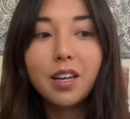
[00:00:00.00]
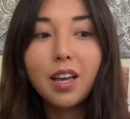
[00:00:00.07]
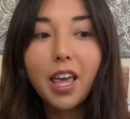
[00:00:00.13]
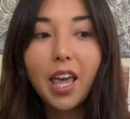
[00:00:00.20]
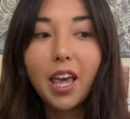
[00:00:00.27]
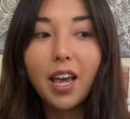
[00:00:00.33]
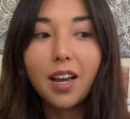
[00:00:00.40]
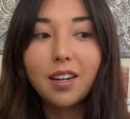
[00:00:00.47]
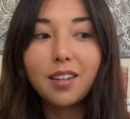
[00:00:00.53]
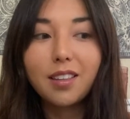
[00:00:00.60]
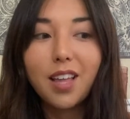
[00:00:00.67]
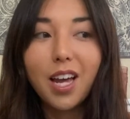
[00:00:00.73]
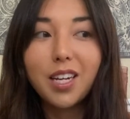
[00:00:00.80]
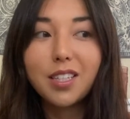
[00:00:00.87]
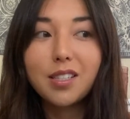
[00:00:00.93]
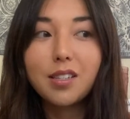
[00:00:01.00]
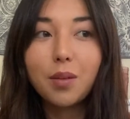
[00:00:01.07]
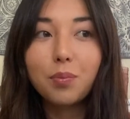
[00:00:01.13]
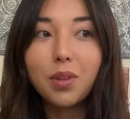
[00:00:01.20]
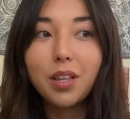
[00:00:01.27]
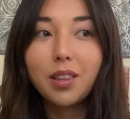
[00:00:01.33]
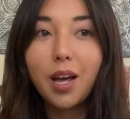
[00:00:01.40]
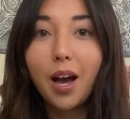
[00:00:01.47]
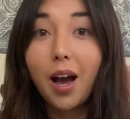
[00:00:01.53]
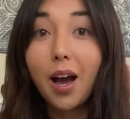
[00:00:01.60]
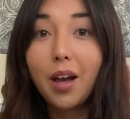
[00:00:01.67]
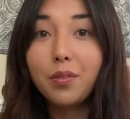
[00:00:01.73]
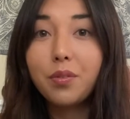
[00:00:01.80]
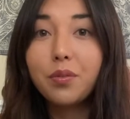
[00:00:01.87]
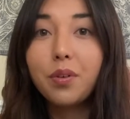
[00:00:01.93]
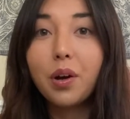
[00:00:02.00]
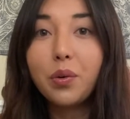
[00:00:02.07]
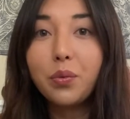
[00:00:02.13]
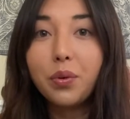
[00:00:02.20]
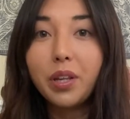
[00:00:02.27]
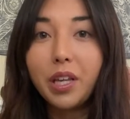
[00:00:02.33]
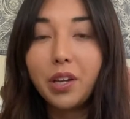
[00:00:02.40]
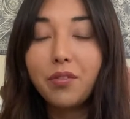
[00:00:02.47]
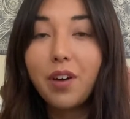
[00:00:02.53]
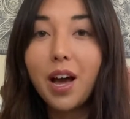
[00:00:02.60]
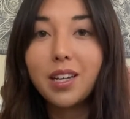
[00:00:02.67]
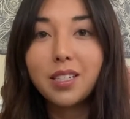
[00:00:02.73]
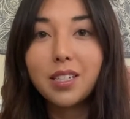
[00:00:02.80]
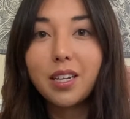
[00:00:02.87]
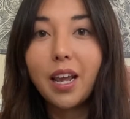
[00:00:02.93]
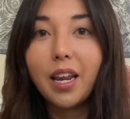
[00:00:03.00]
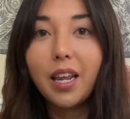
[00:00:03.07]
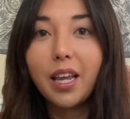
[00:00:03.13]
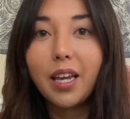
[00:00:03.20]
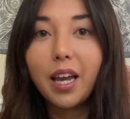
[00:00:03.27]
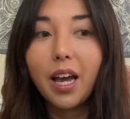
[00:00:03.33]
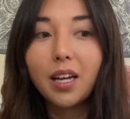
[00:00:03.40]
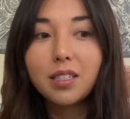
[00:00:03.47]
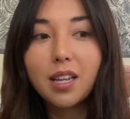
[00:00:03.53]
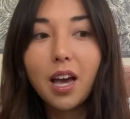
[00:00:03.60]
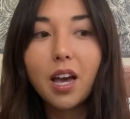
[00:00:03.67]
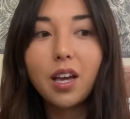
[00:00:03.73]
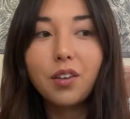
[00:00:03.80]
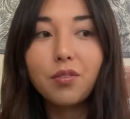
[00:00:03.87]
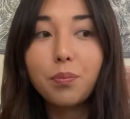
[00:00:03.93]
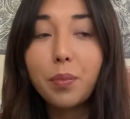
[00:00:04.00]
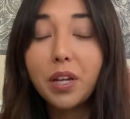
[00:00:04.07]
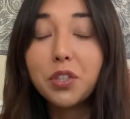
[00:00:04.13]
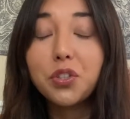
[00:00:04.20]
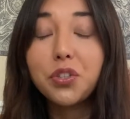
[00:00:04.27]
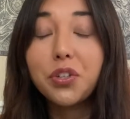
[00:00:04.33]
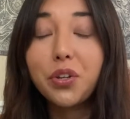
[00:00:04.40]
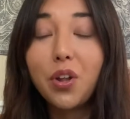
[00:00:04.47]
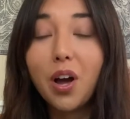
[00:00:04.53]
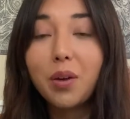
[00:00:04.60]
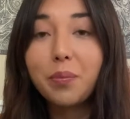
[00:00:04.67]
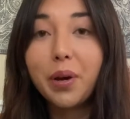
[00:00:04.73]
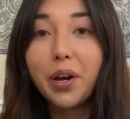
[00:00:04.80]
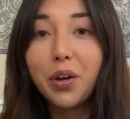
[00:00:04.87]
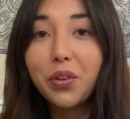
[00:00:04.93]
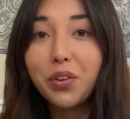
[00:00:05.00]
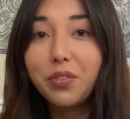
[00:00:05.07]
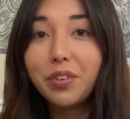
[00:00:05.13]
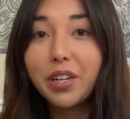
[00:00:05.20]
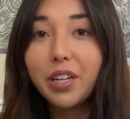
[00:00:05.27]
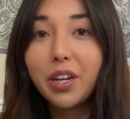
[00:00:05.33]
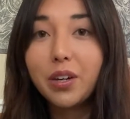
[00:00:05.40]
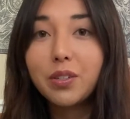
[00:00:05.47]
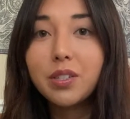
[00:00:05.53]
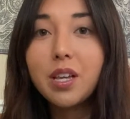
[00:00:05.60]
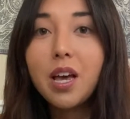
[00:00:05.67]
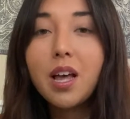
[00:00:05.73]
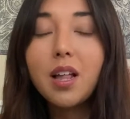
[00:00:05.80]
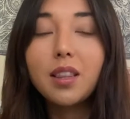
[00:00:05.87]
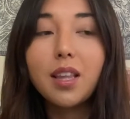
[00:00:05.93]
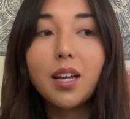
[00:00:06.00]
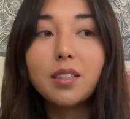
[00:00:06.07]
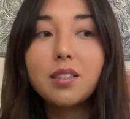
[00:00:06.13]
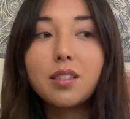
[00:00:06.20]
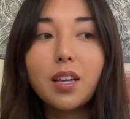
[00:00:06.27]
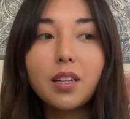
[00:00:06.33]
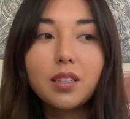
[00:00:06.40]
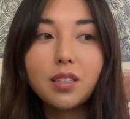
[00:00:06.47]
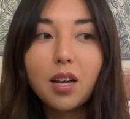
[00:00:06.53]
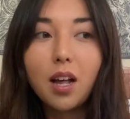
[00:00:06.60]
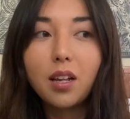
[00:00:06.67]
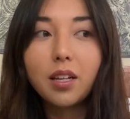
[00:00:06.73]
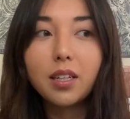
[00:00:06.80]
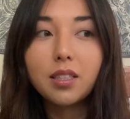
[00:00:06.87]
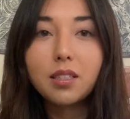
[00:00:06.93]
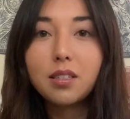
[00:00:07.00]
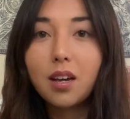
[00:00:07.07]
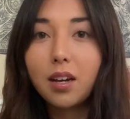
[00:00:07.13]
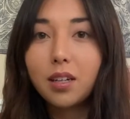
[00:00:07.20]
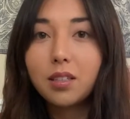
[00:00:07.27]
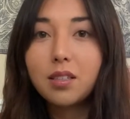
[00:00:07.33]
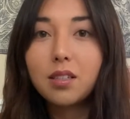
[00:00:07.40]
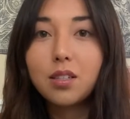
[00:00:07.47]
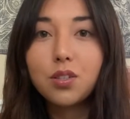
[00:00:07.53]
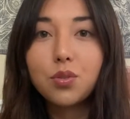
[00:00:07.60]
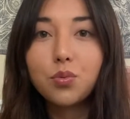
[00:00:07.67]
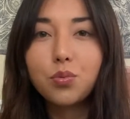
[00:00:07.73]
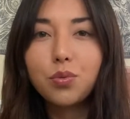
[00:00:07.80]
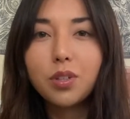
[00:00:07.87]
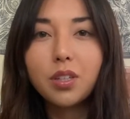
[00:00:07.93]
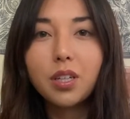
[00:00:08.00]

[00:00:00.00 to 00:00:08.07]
And that is something that I've found really fascinating, as I've mentioned a lot in my other videos, that psychedelic science is really